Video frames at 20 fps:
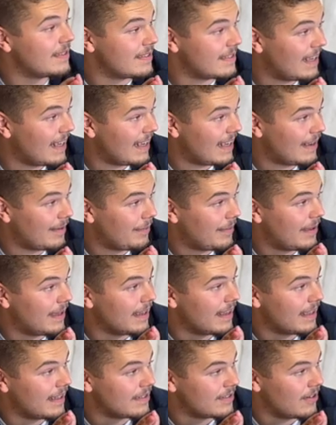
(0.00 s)
game
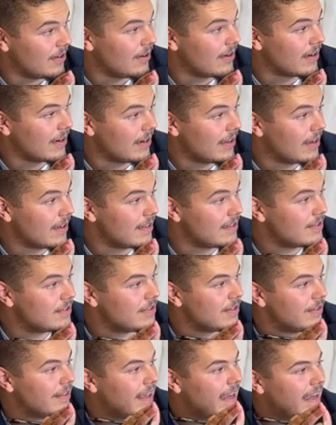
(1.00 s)
against Argonaut,
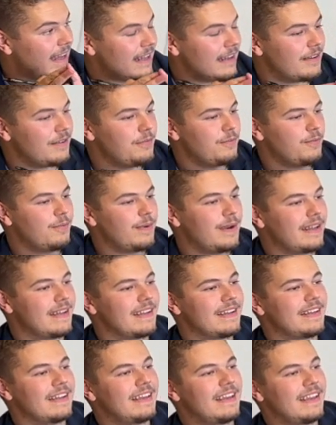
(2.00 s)
so that
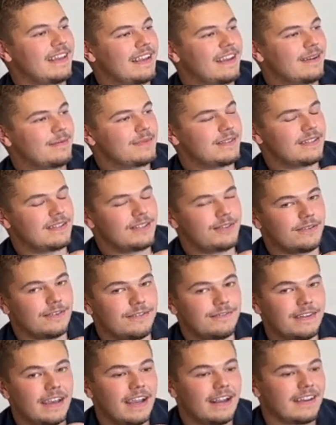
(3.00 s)
when it comes into
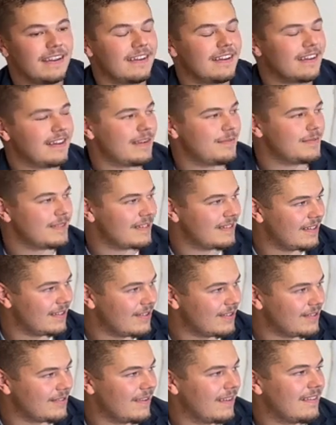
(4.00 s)
effect and it comes into
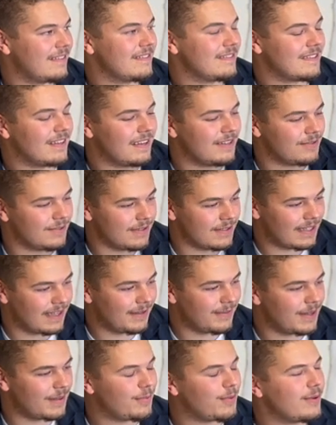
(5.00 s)
those strengths of schedules, how
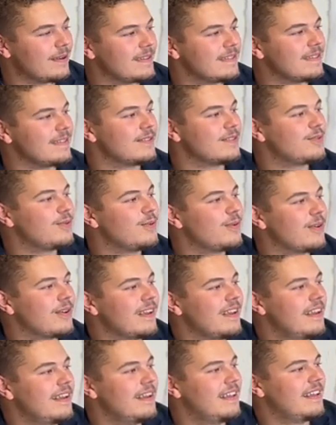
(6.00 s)
many points they
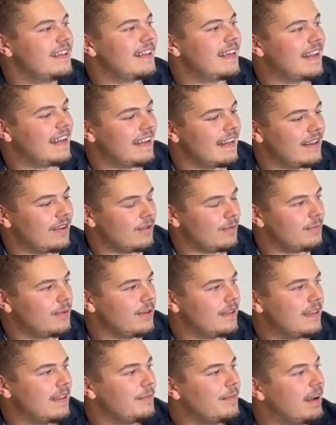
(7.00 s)
scored, that it'll
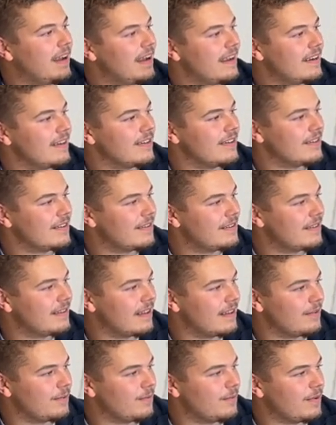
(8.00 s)
put them higher
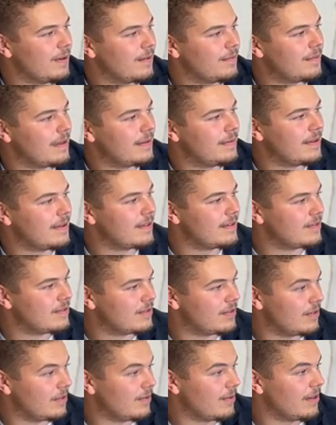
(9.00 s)
than what maybe
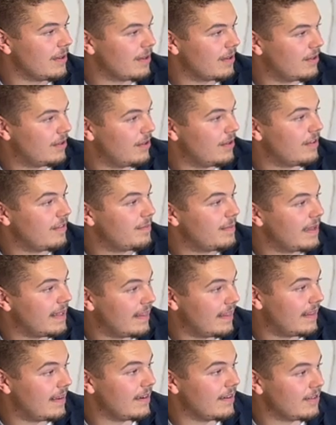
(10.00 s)
Sonora could have
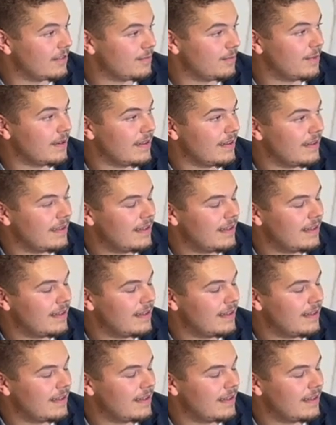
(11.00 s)
been there as well.